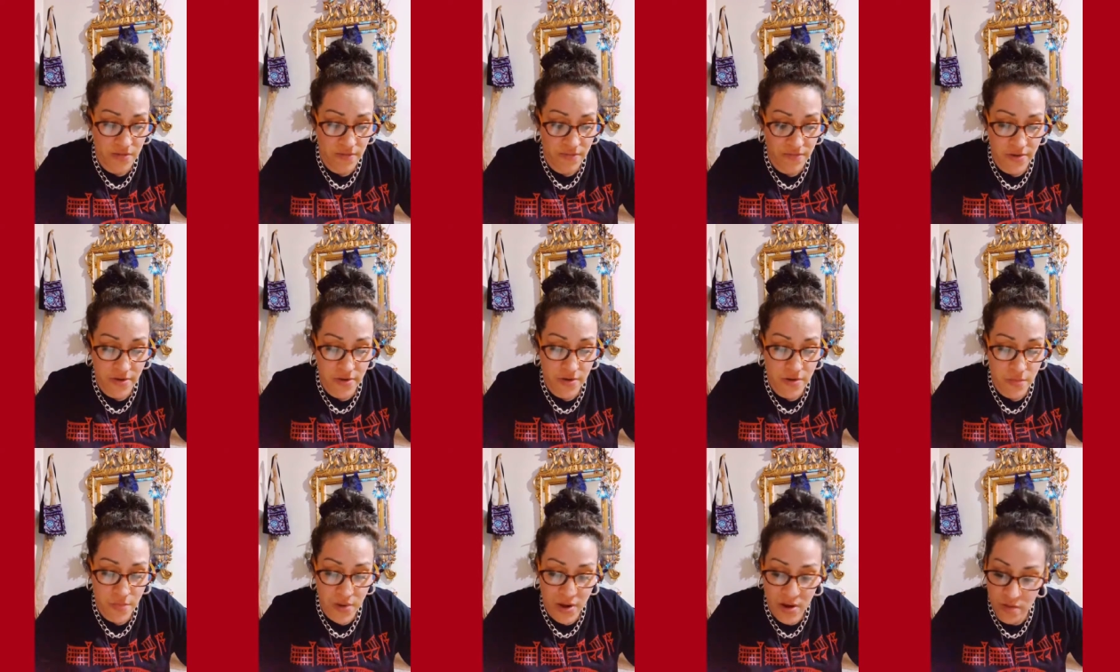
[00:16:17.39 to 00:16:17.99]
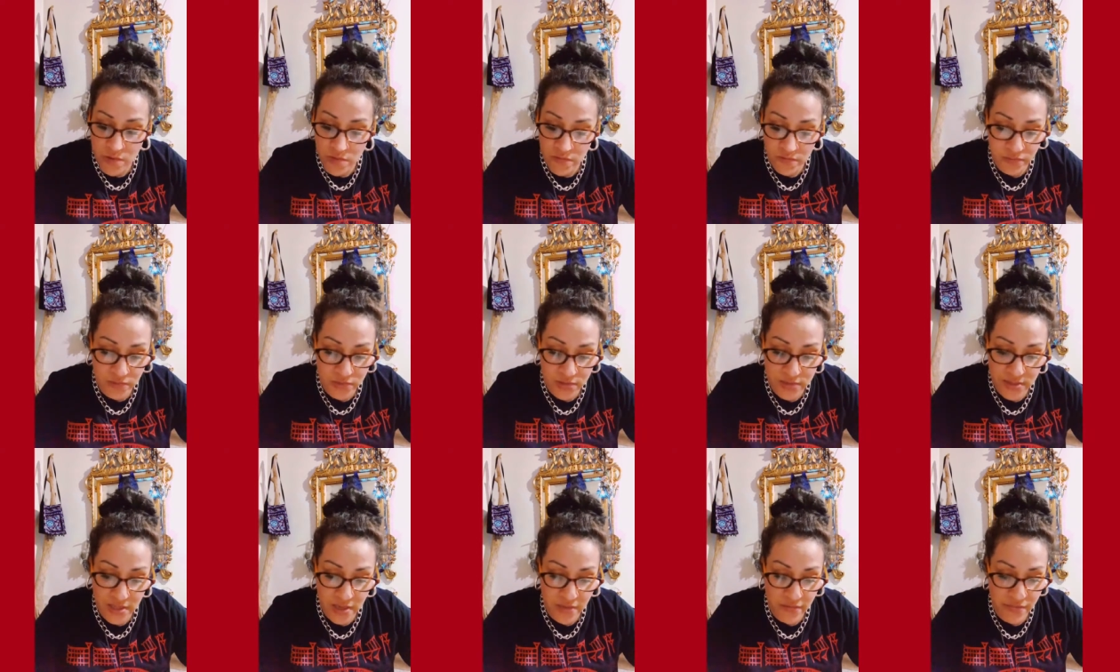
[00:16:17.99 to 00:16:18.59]
Very powerful
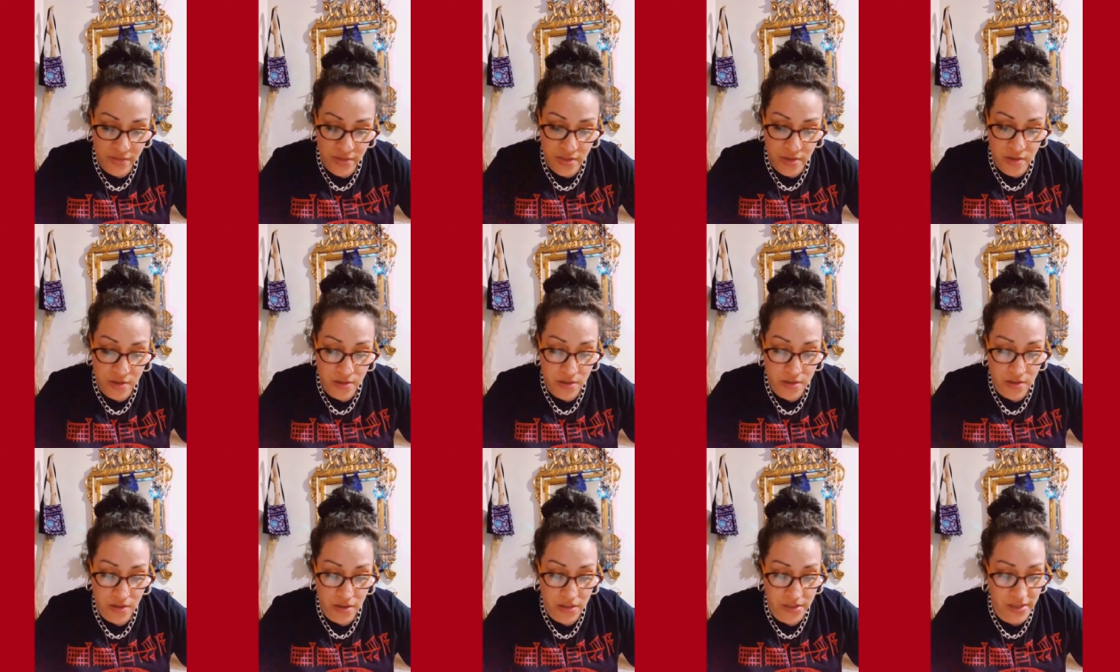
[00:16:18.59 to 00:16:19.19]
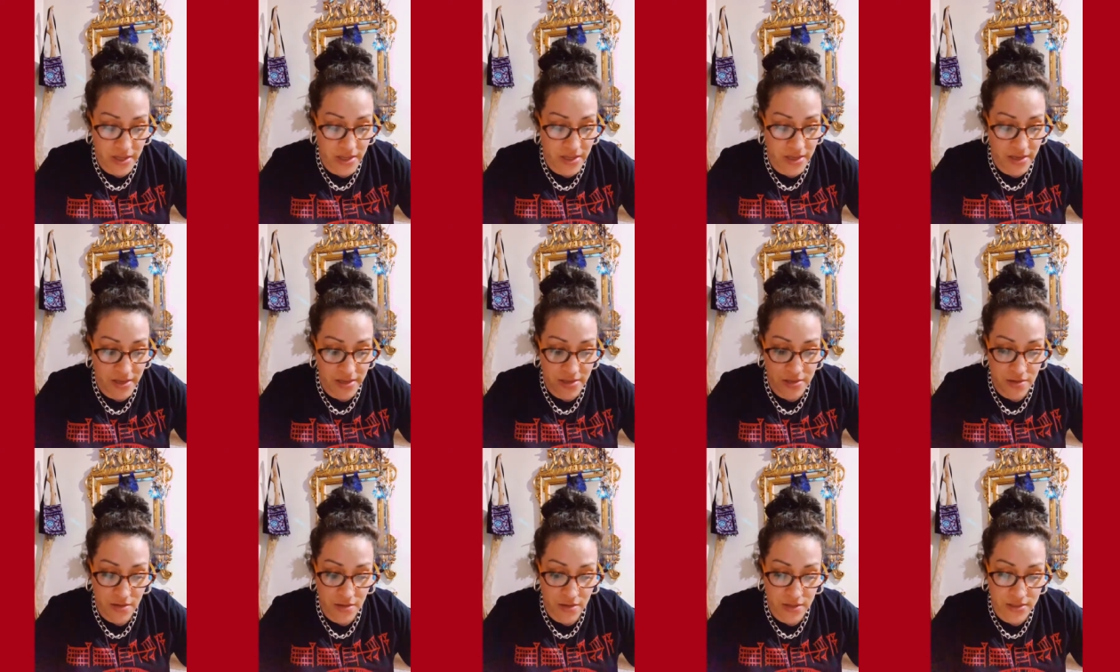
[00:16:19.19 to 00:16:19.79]
stuff here. I
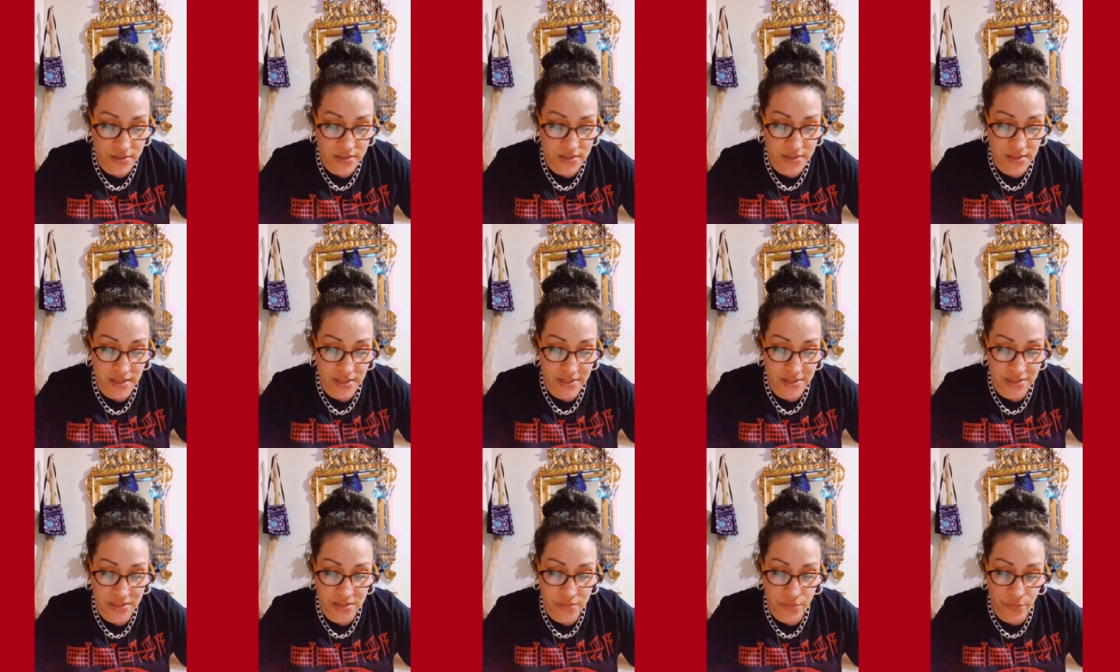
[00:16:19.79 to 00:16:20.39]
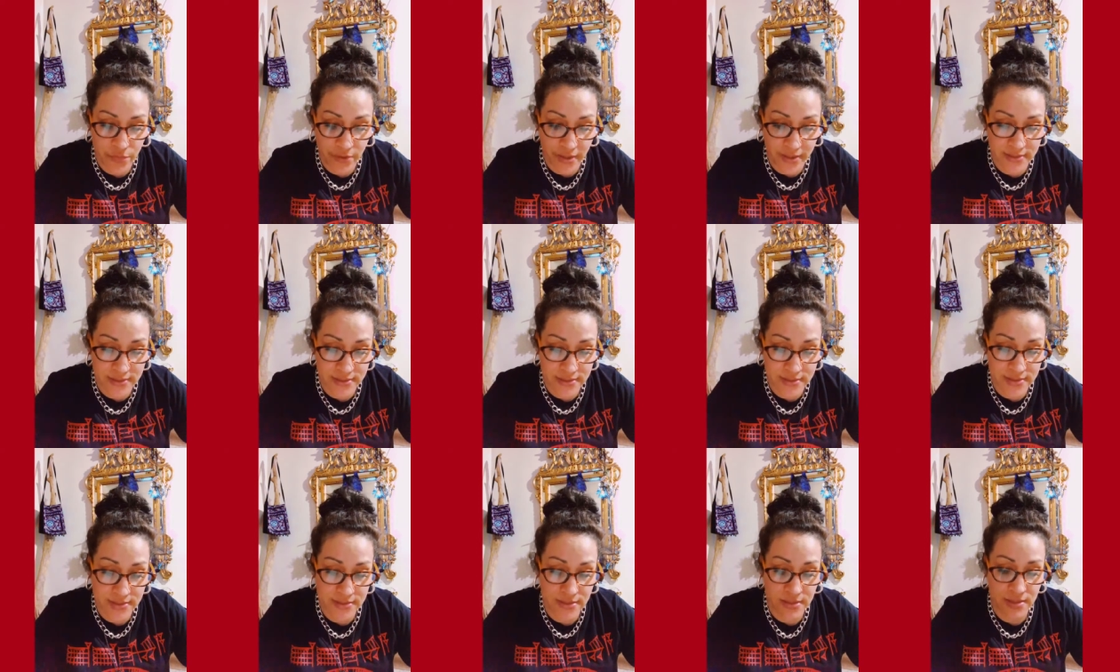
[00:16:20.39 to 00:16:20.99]
cannot
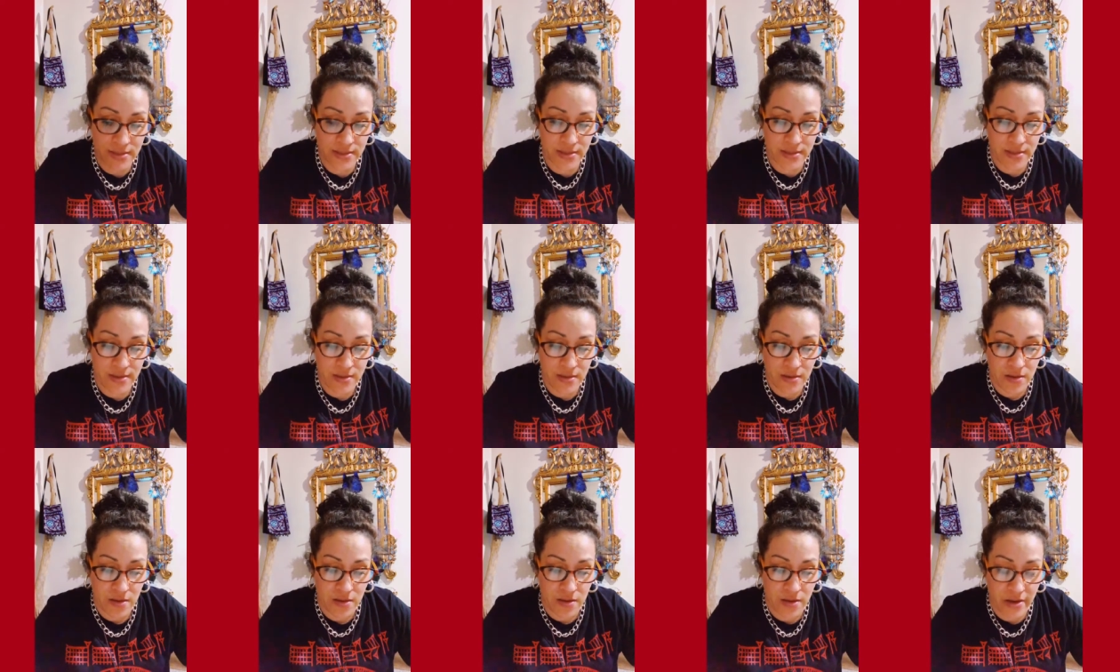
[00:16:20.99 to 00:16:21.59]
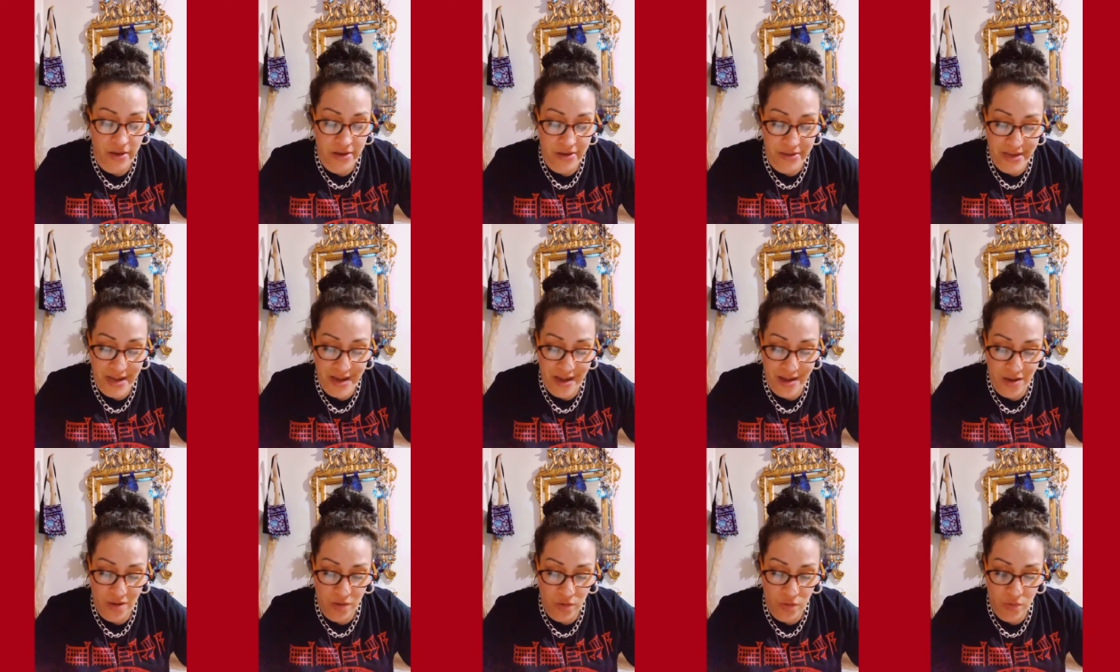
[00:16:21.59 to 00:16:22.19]
express on
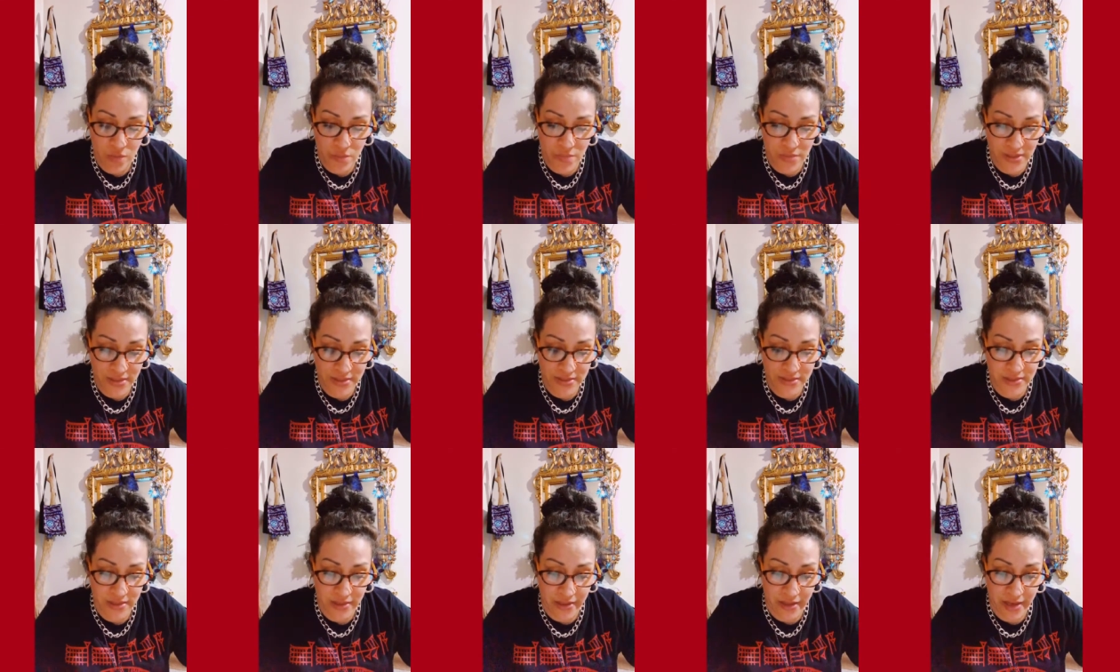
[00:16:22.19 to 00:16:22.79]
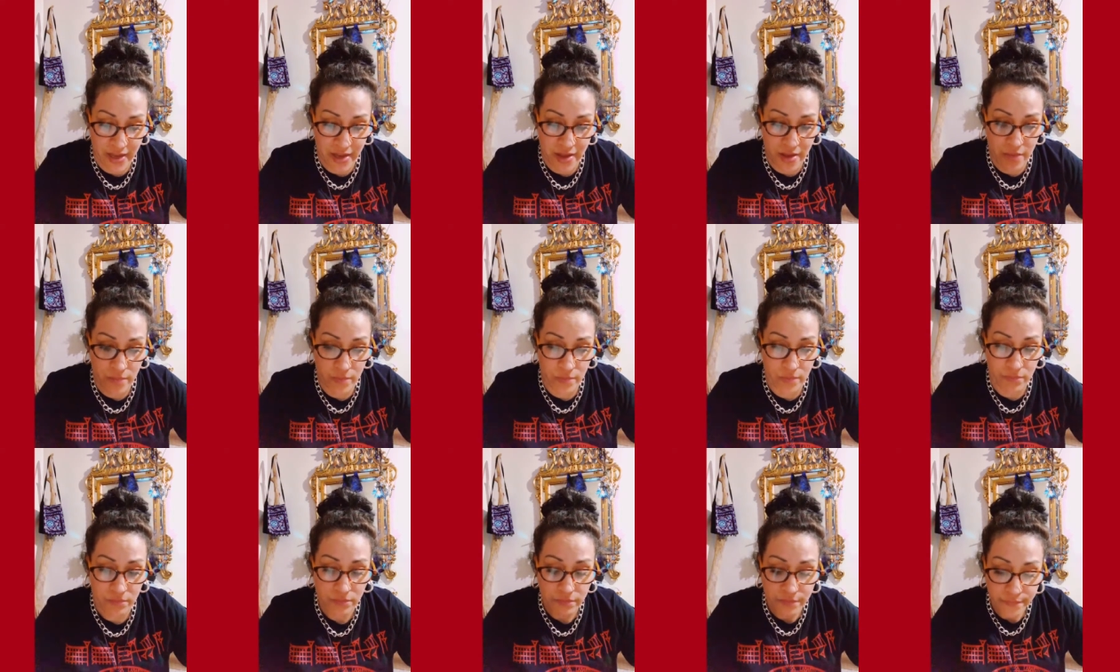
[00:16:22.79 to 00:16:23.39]
how amazed I am
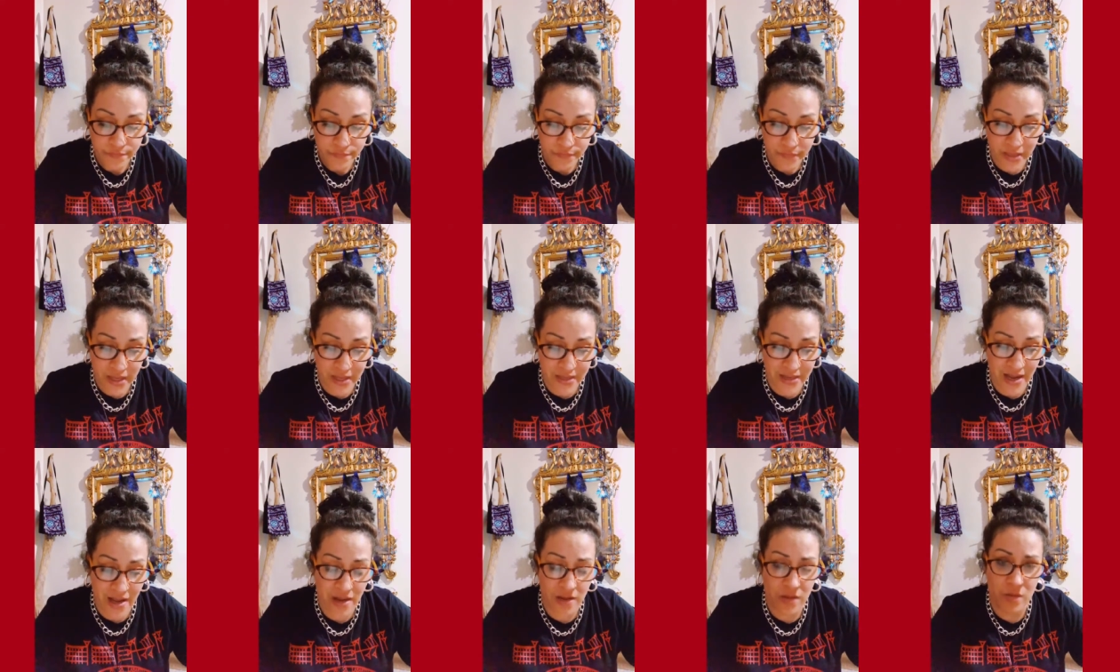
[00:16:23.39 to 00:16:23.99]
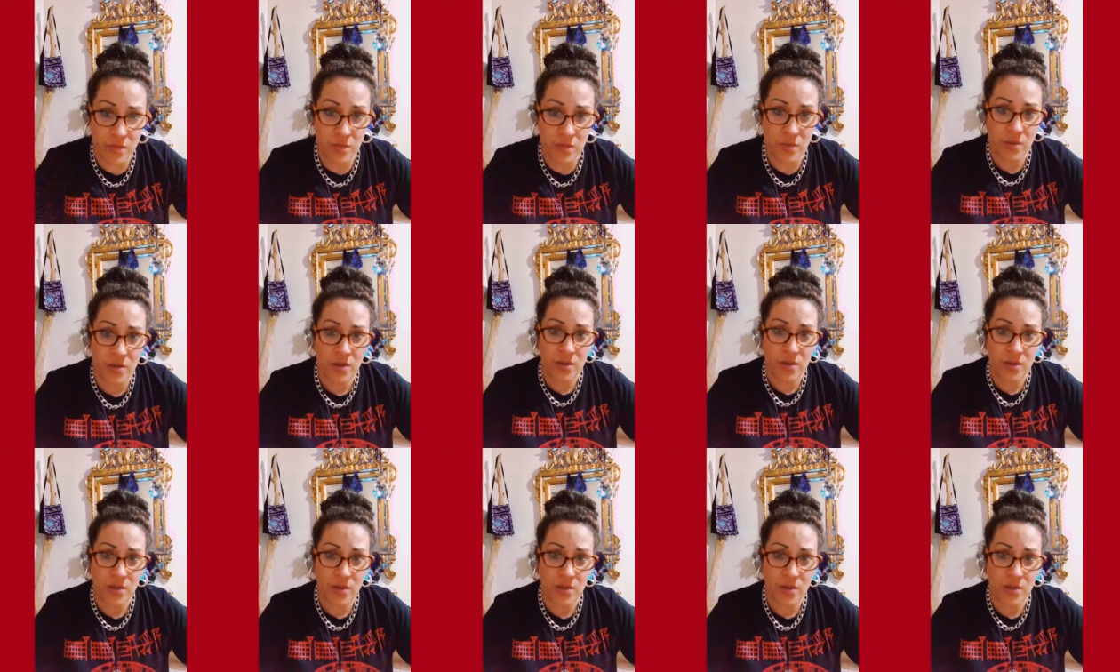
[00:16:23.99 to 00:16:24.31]
and how,